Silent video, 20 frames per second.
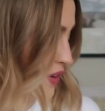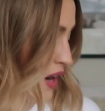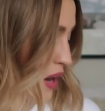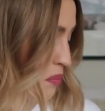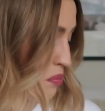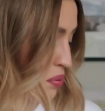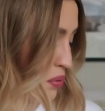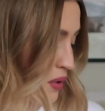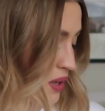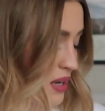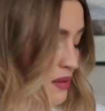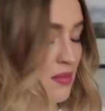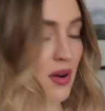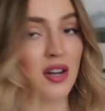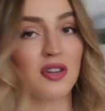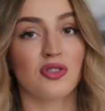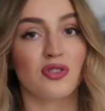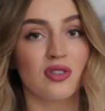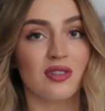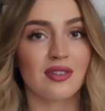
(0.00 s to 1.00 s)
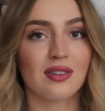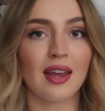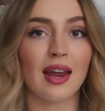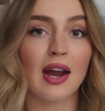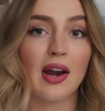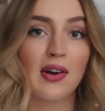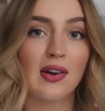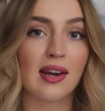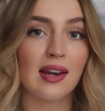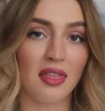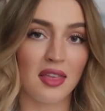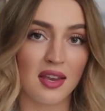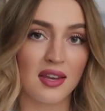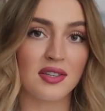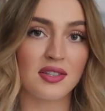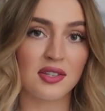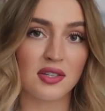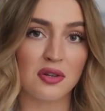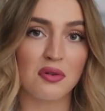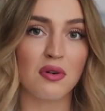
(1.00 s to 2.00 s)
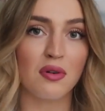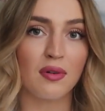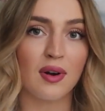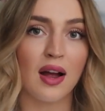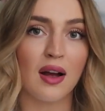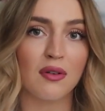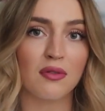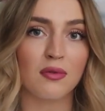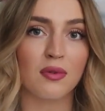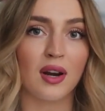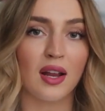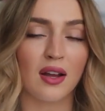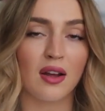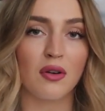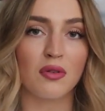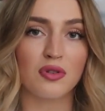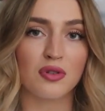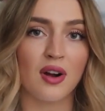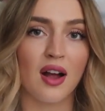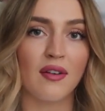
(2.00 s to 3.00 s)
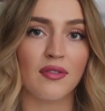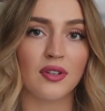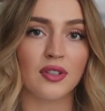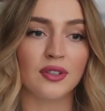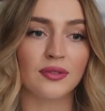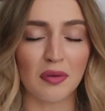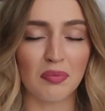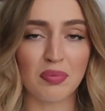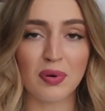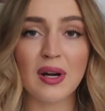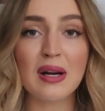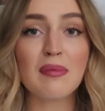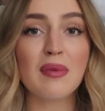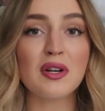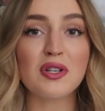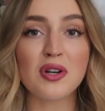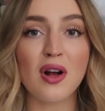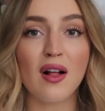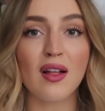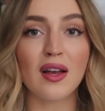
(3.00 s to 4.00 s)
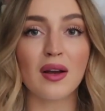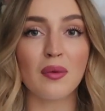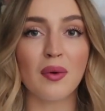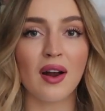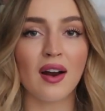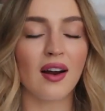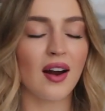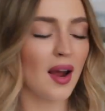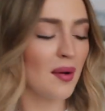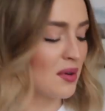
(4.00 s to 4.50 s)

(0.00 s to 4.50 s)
And I pretty much just carry these two around when I go travel. They're pretty much all I wear.